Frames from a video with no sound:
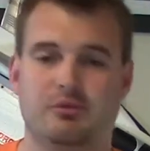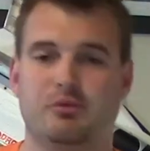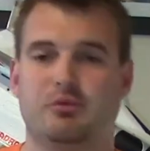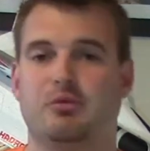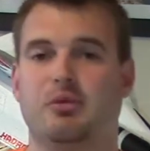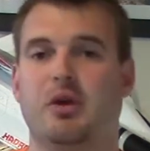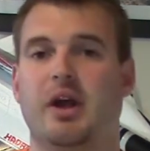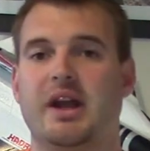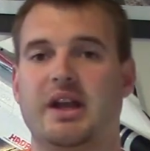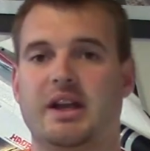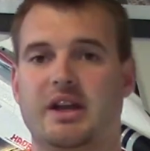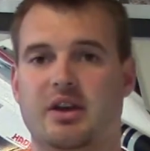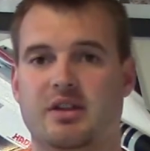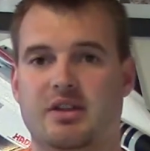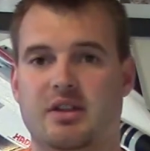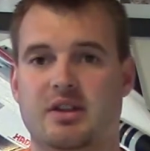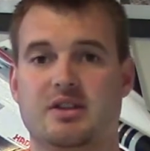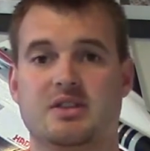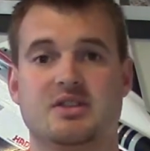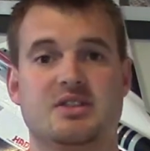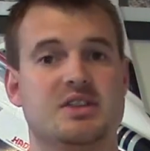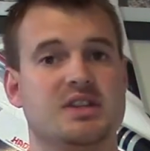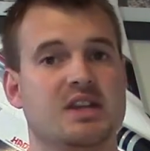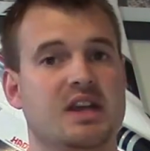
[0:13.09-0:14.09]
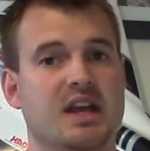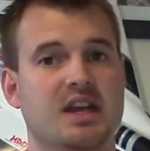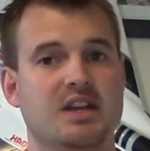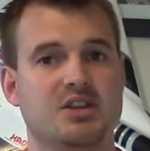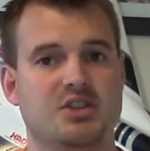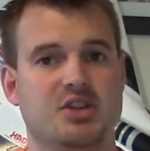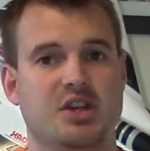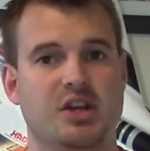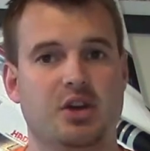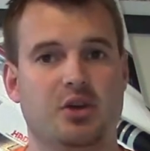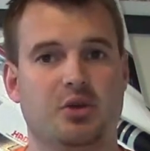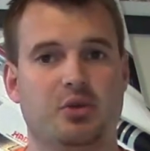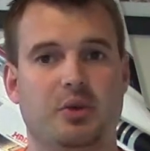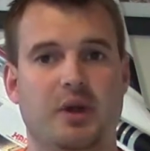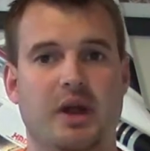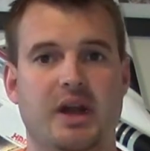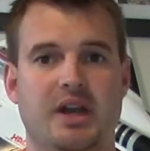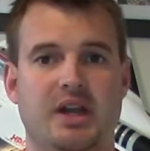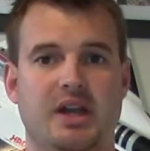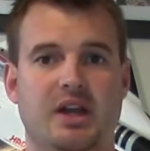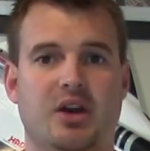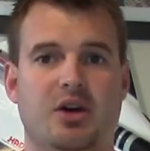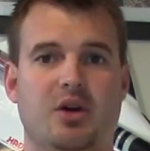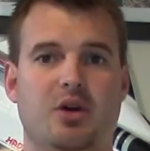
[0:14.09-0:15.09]
radio. Now, this is an 8-channel
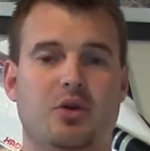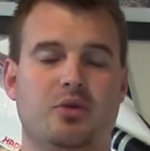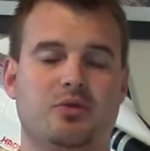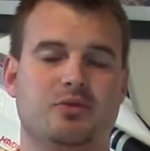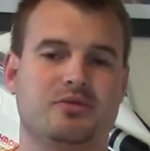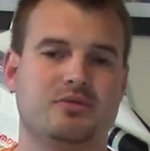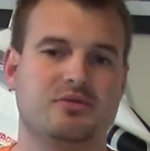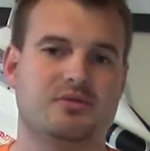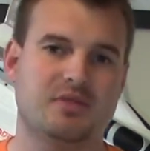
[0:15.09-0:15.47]
radio.